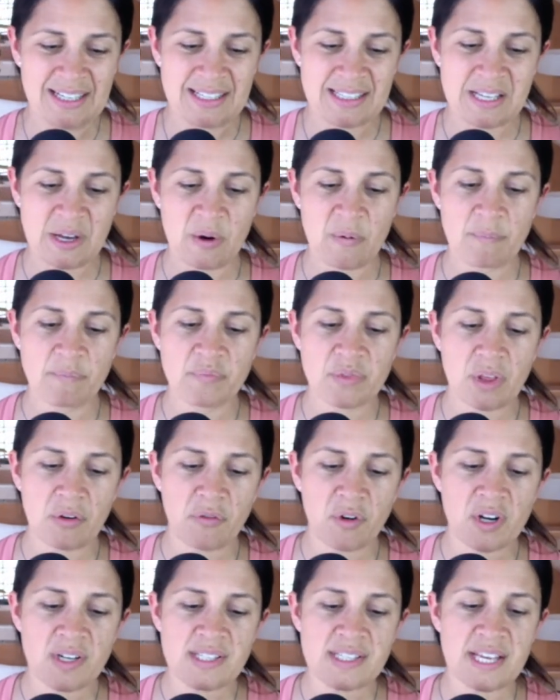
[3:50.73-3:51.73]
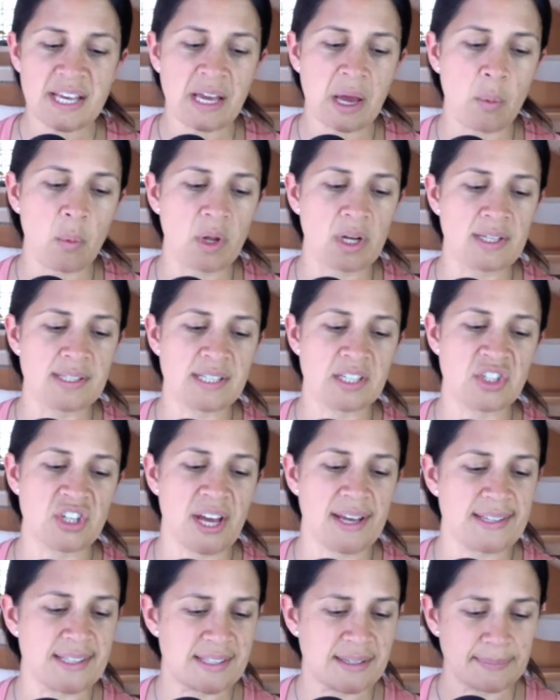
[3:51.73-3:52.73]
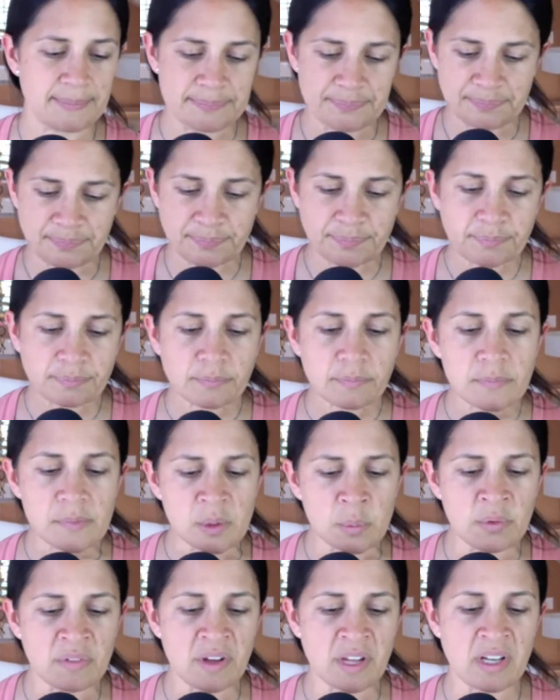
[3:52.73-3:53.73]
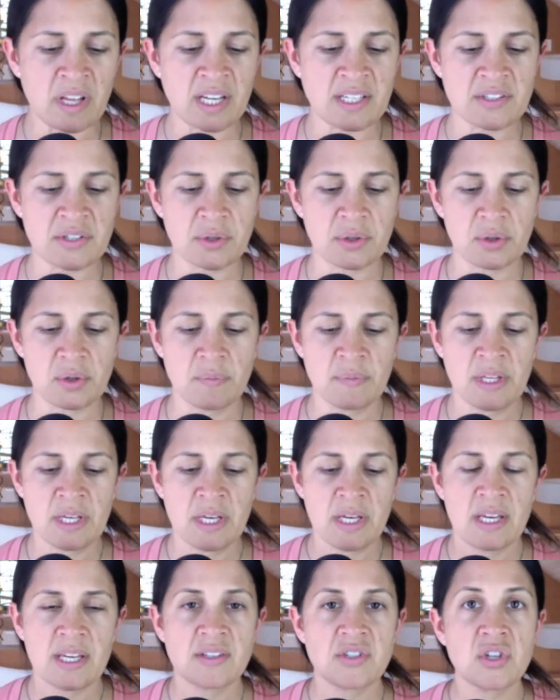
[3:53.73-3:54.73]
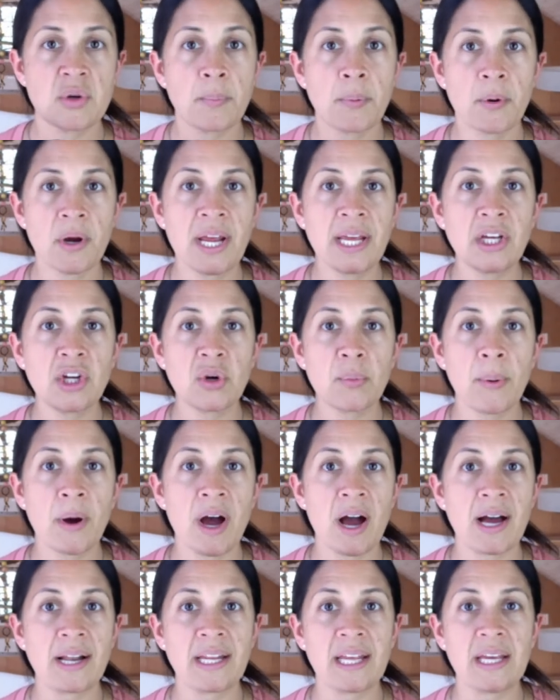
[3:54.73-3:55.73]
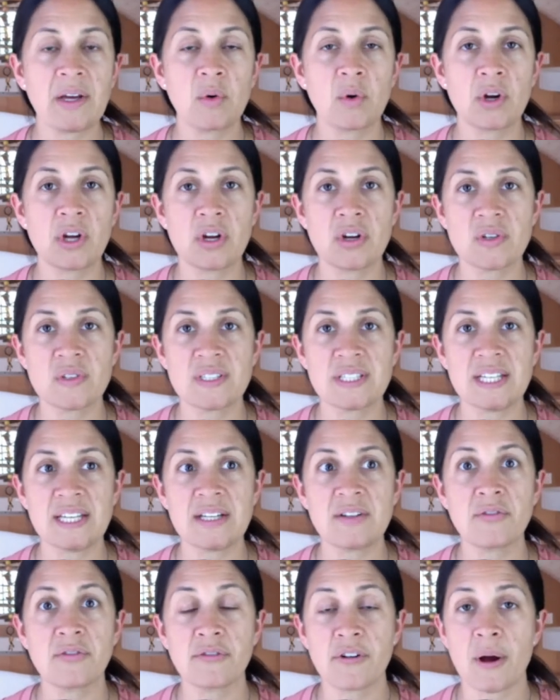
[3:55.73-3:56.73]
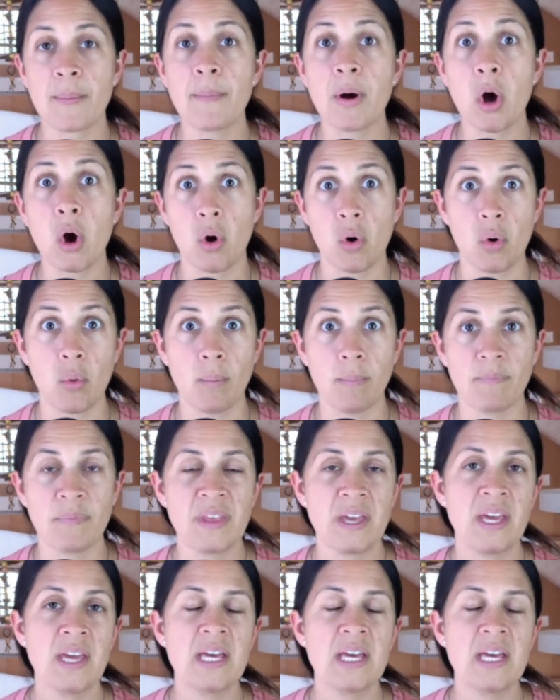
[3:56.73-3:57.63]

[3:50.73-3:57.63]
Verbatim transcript: So, the first thing I want to suggest We've got nine total, is to bring your potty or your seat from home.